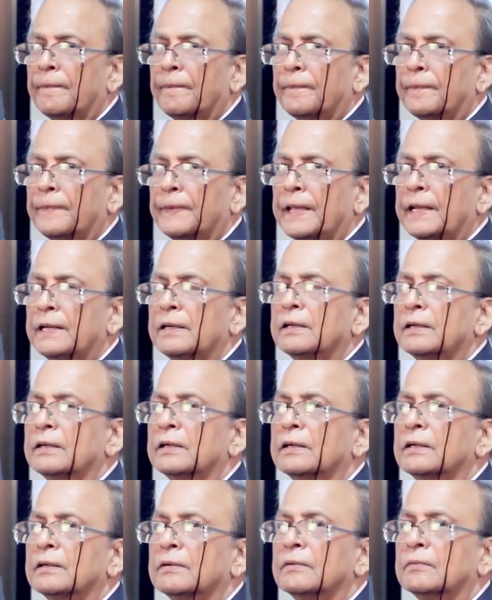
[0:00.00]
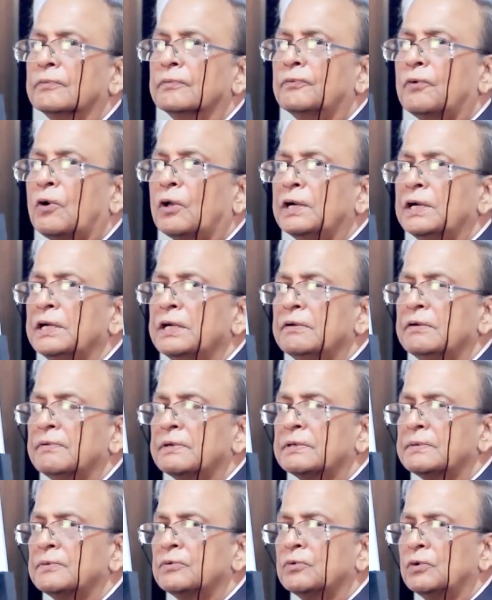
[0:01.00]
then foreign
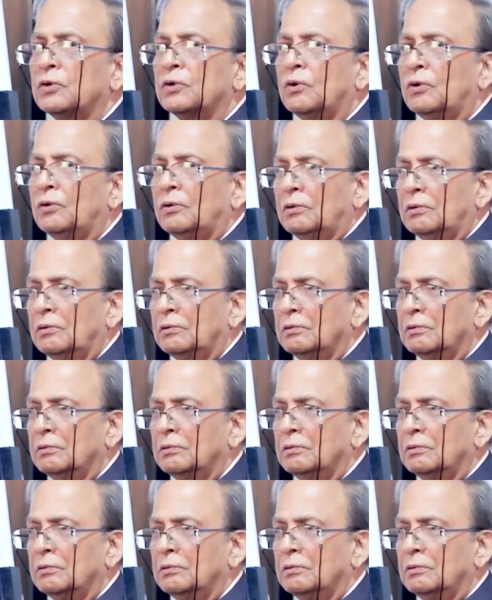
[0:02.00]
investment will go.